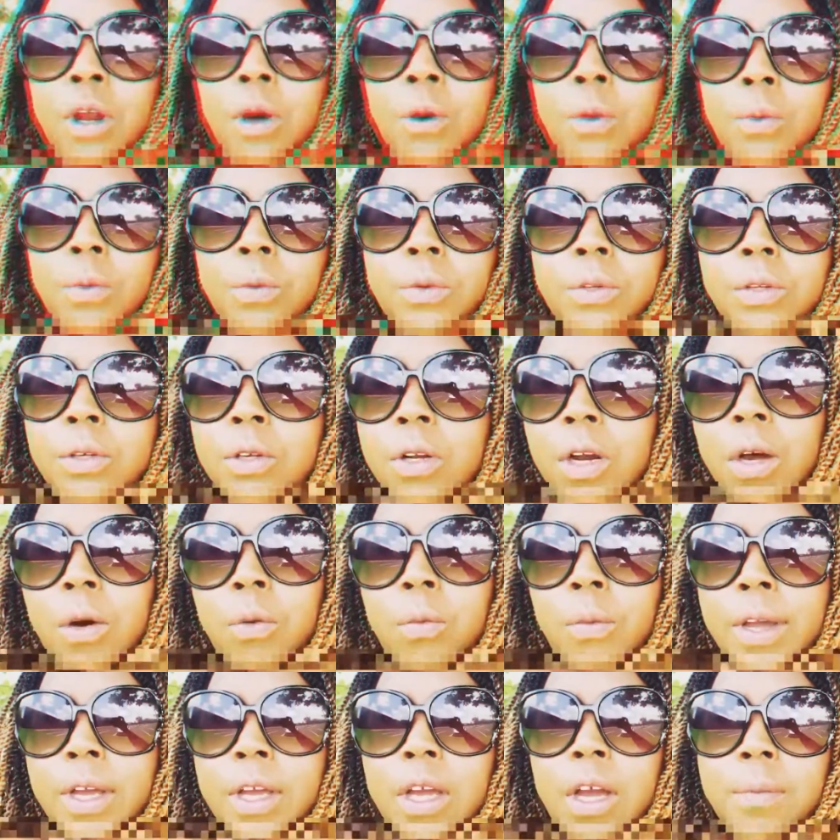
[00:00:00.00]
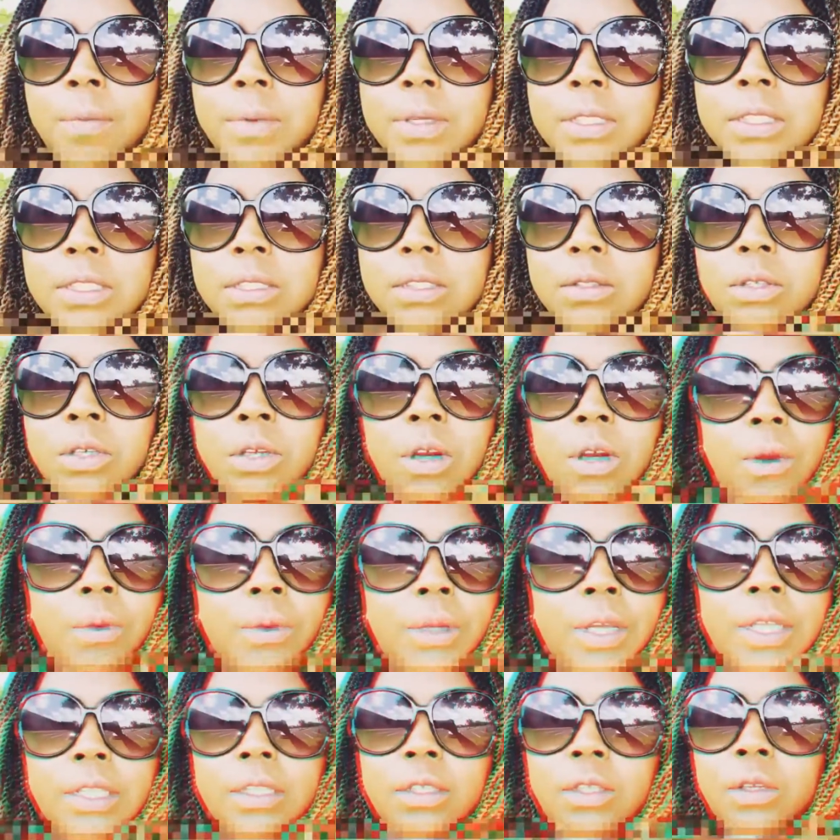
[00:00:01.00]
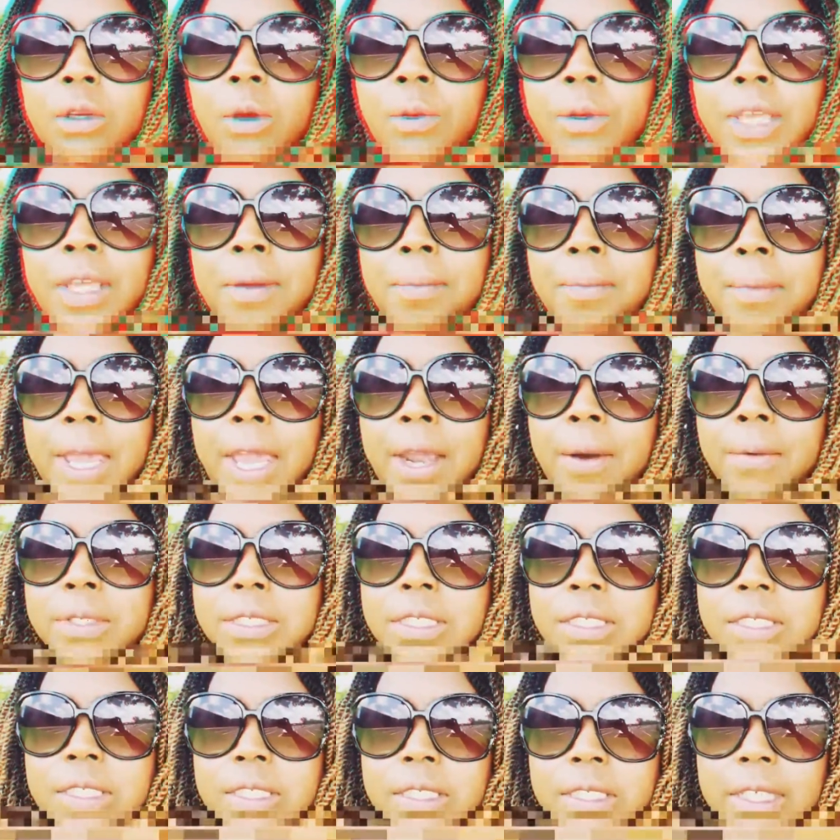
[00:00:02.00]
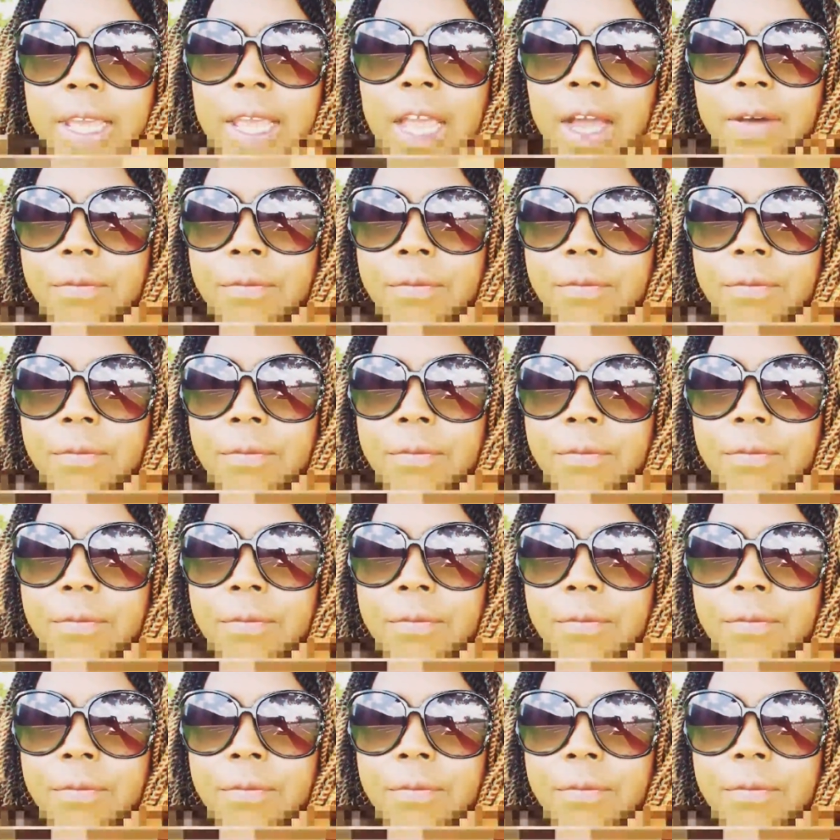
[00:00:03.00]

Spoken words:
you don't wake up and you don't get married just to say